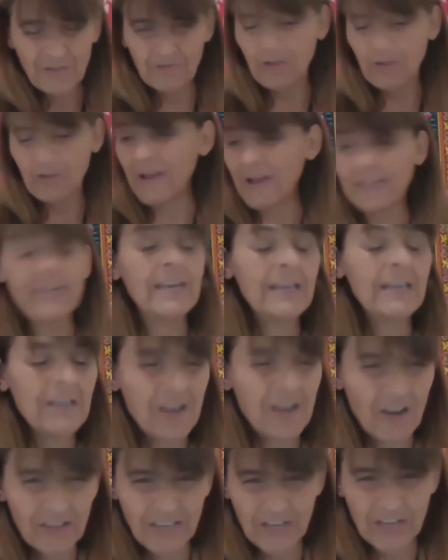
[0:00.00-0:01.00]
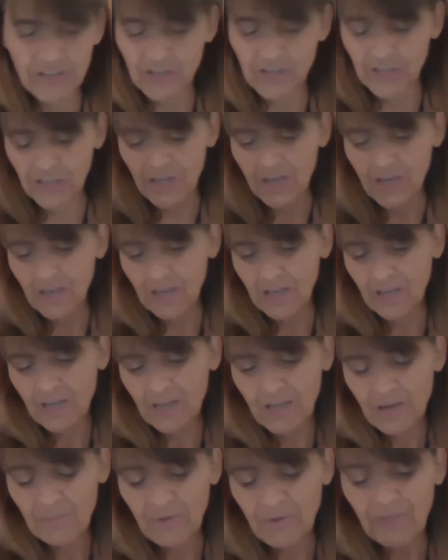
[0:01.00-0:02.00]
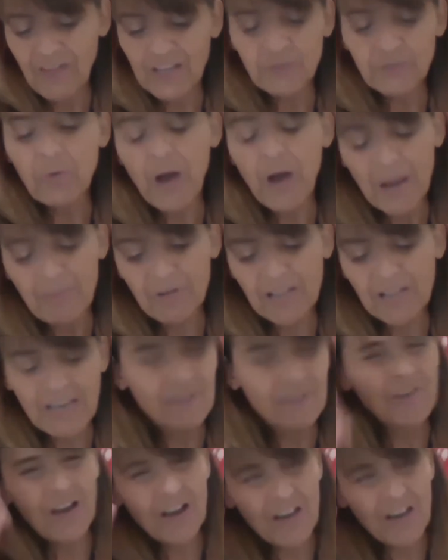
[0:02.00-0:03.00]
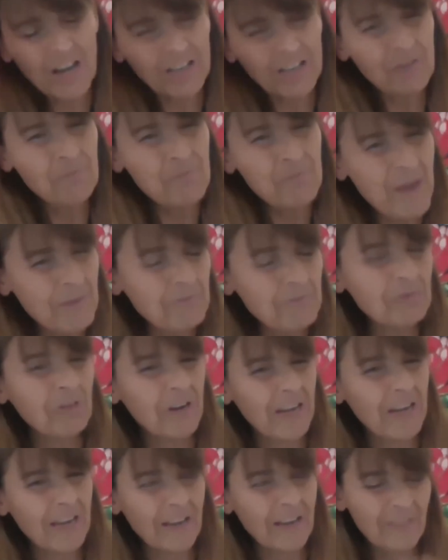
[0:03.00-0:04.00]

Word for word: through any incarnation, but that's what I believe, a kind of memory.